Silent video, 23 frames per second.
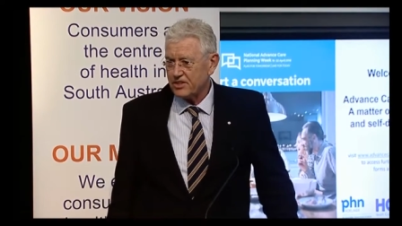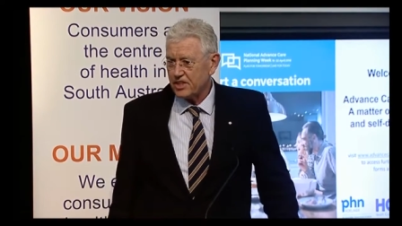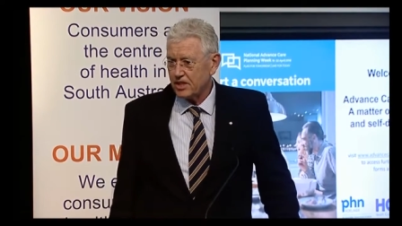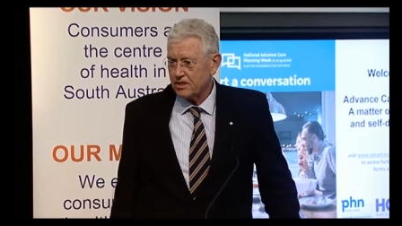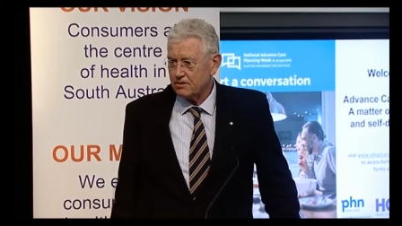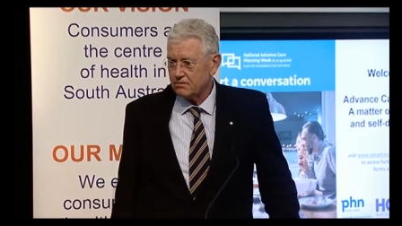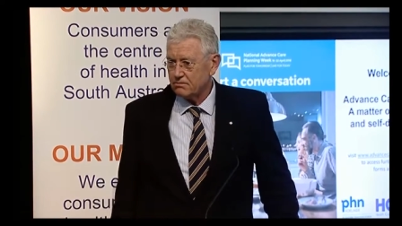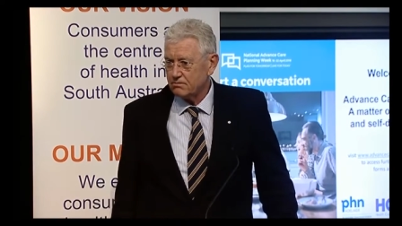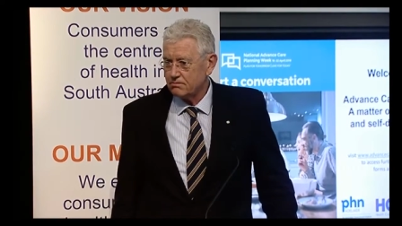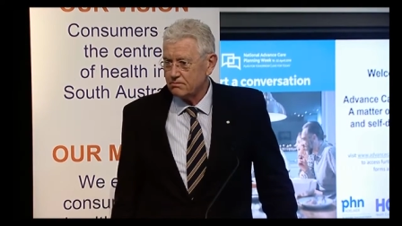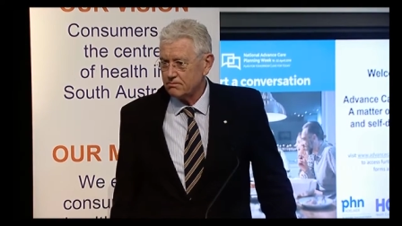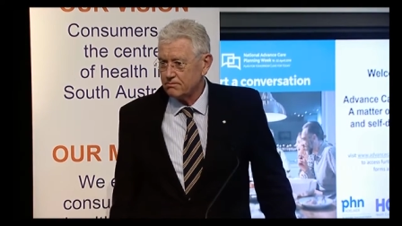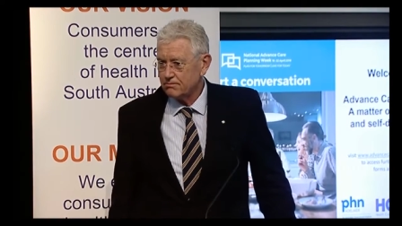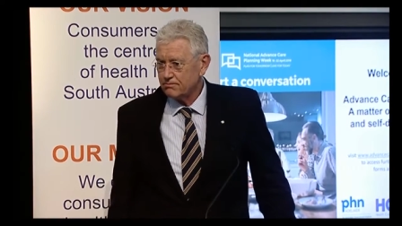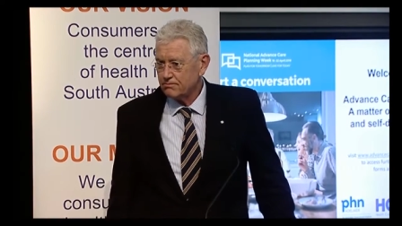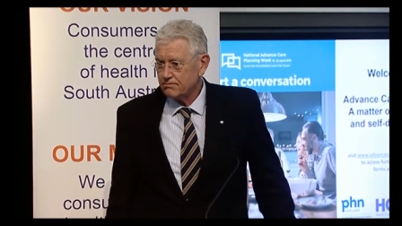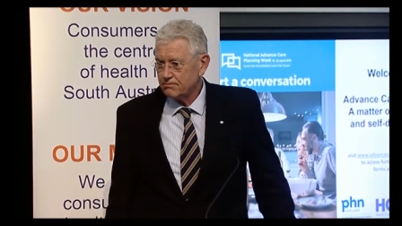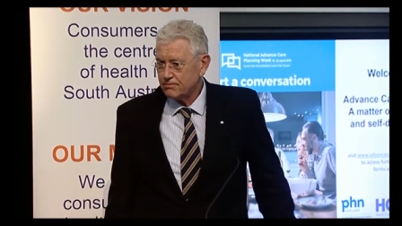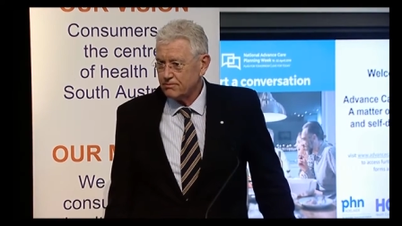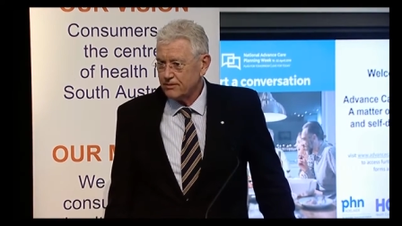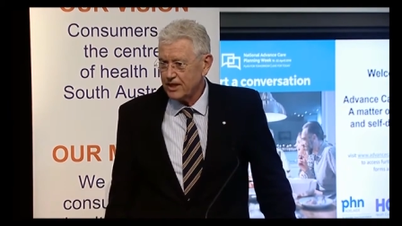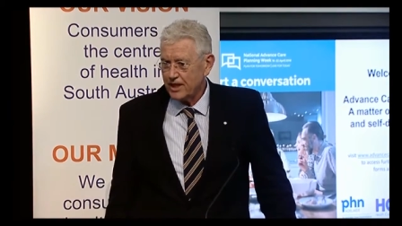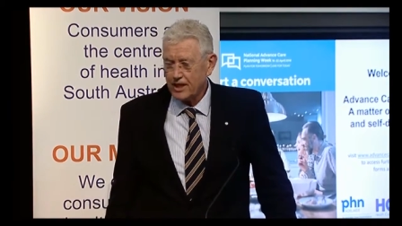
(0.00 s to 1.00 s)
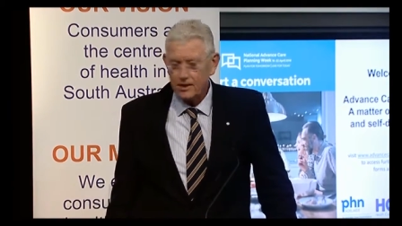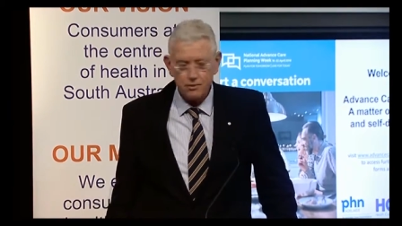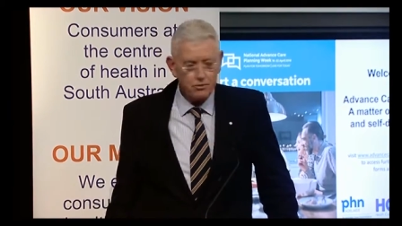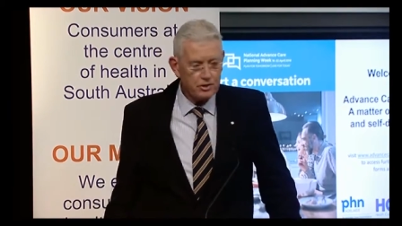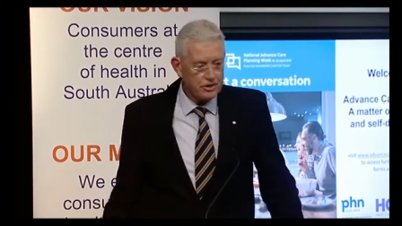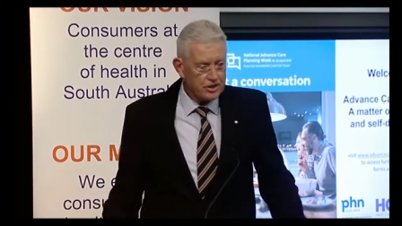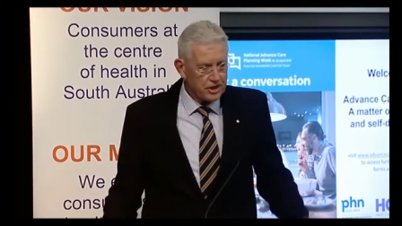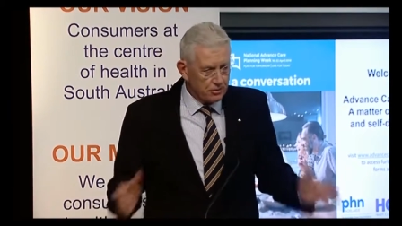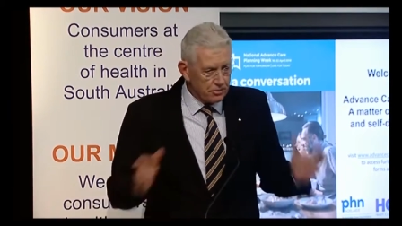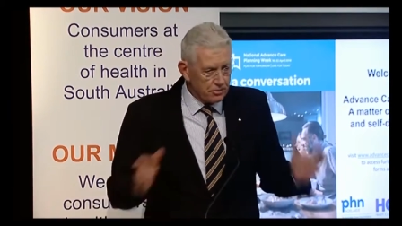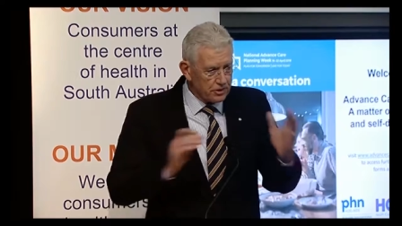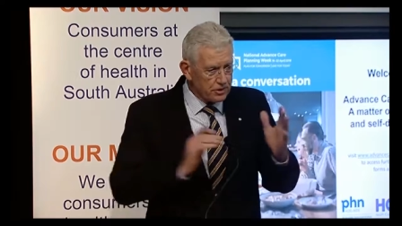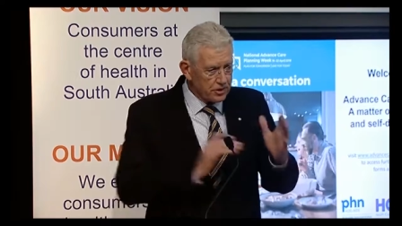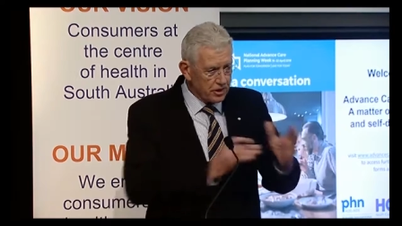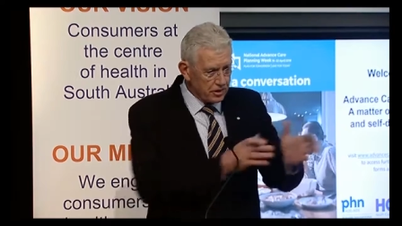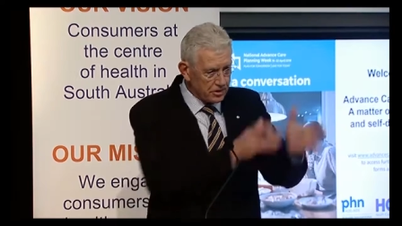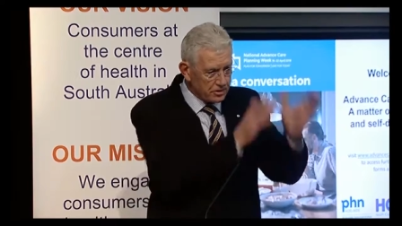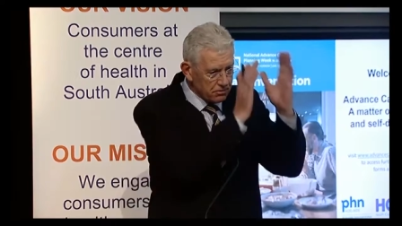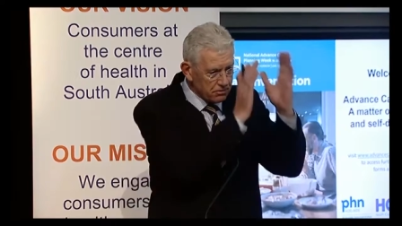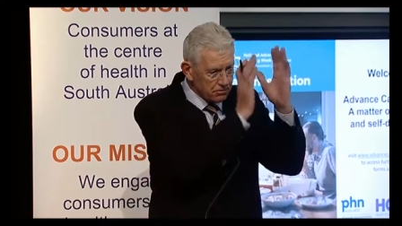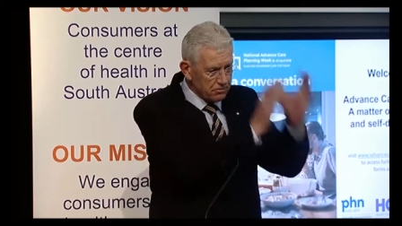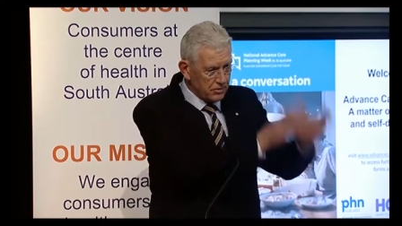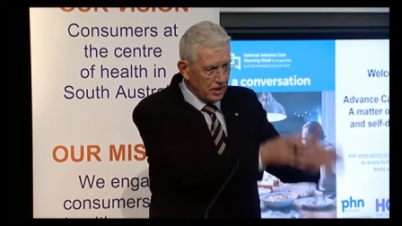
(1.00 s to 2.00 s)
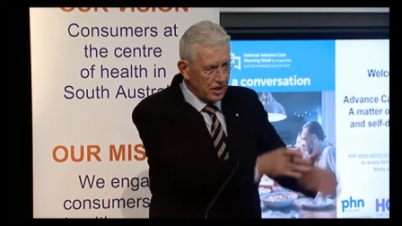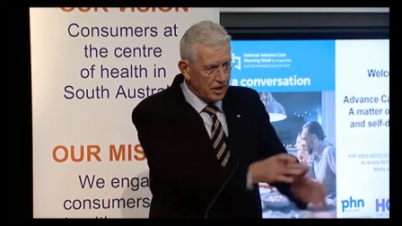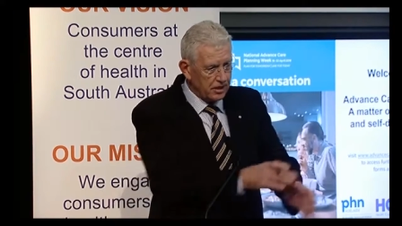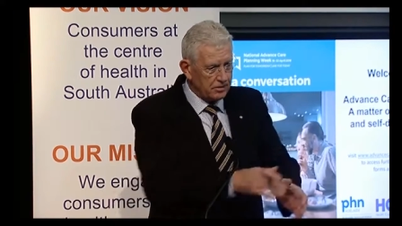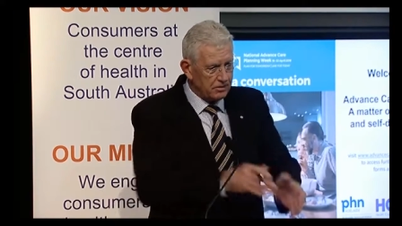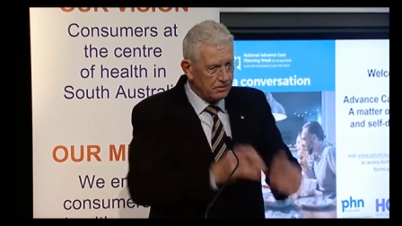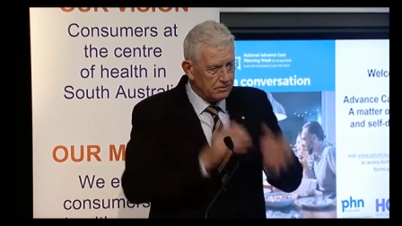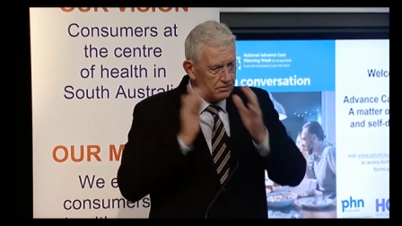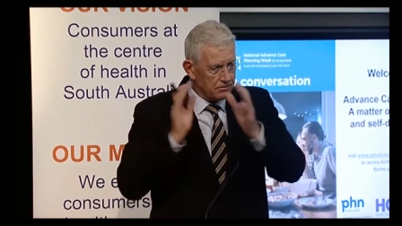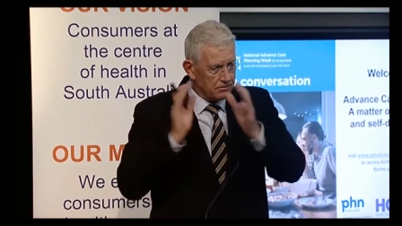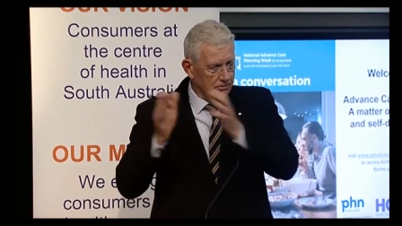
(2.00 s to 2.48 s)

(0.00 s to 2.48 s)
it. You know, Richie was just, you know,